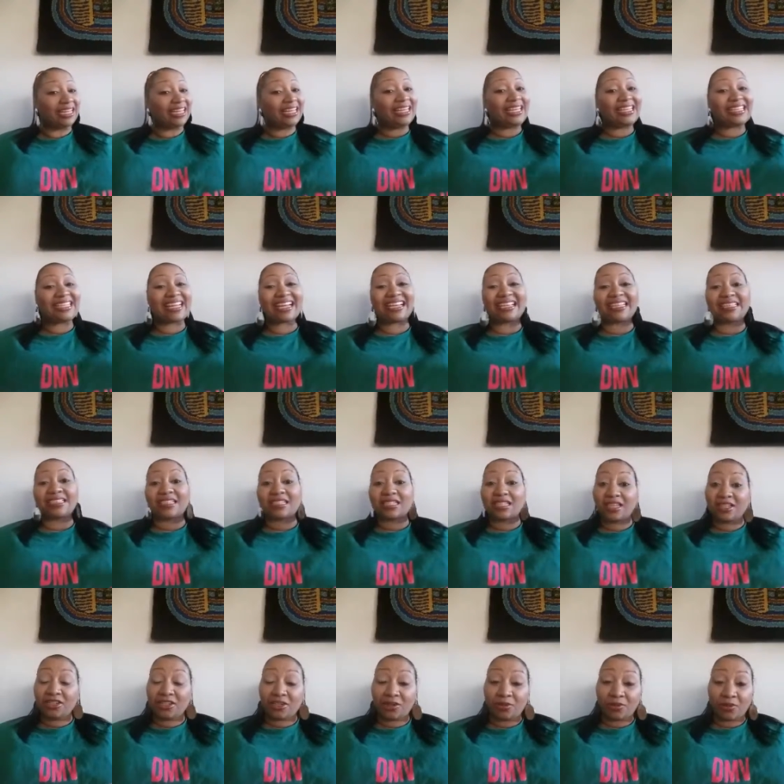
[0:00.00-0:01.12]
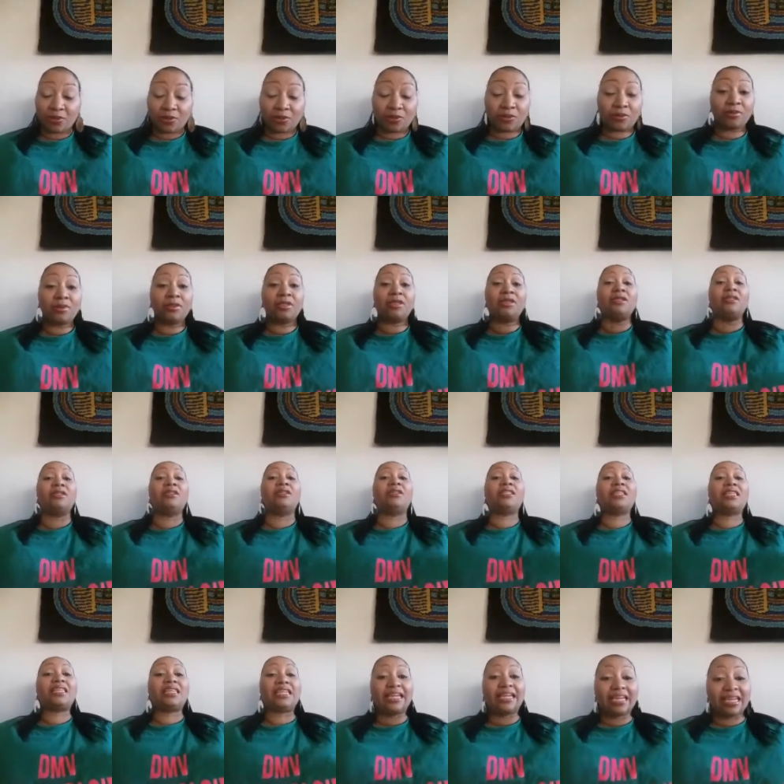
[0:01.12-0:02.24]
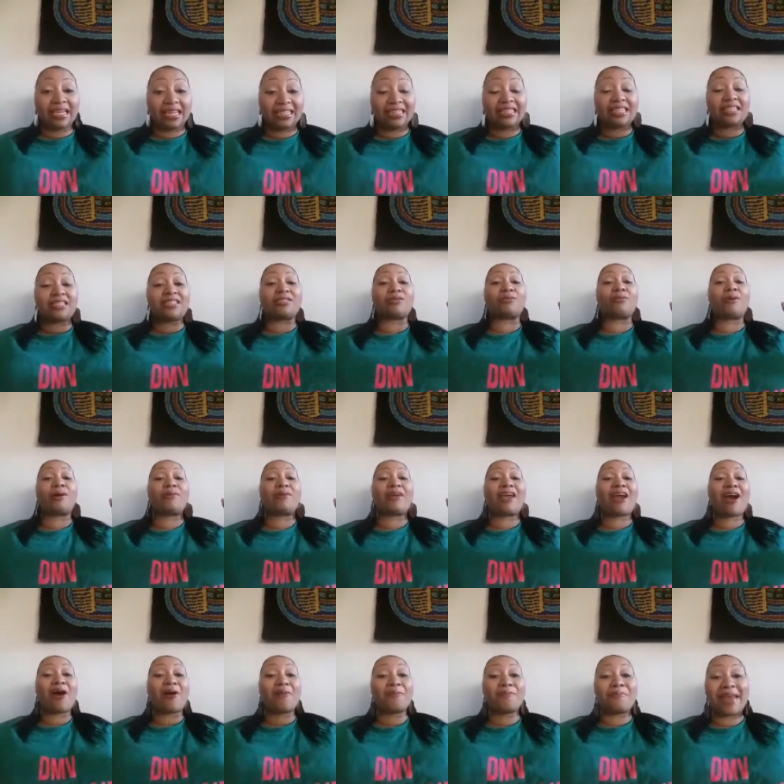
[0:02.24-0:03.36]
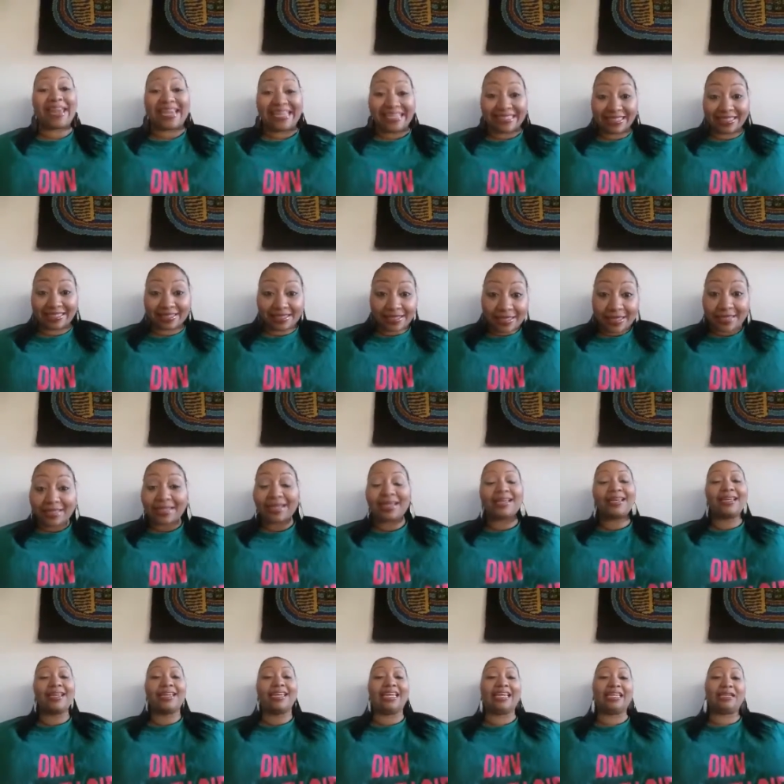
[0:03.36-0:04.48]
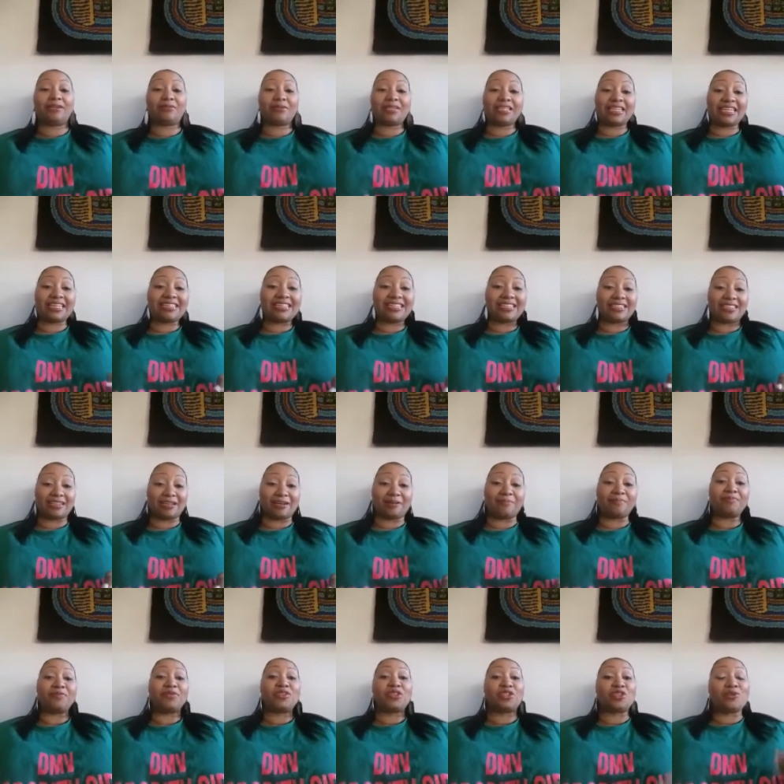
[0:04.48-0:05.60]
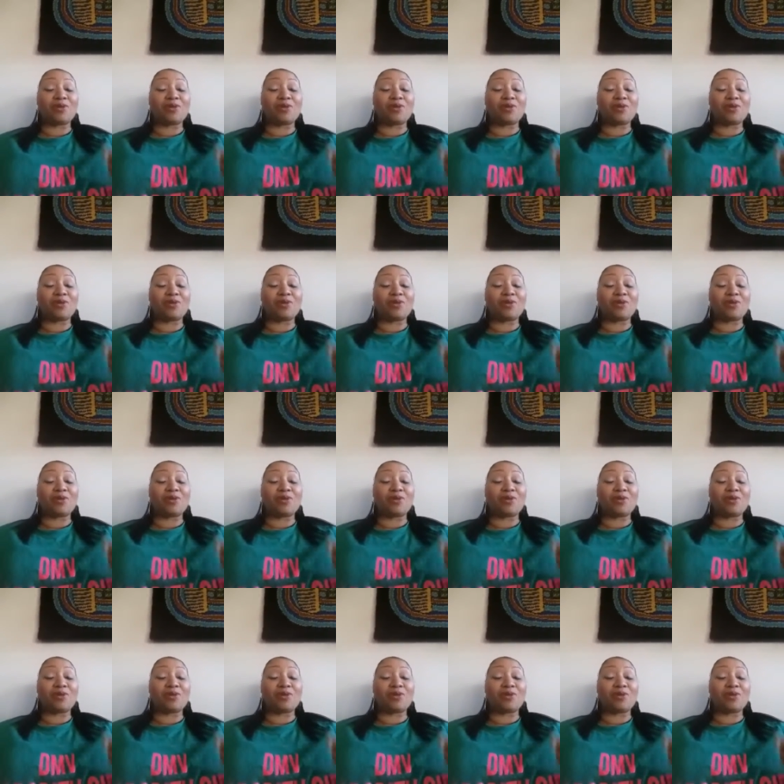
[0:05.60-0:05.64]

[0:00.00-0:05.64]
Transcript: It is a continual thing. This is what we call maintenance in a relationship.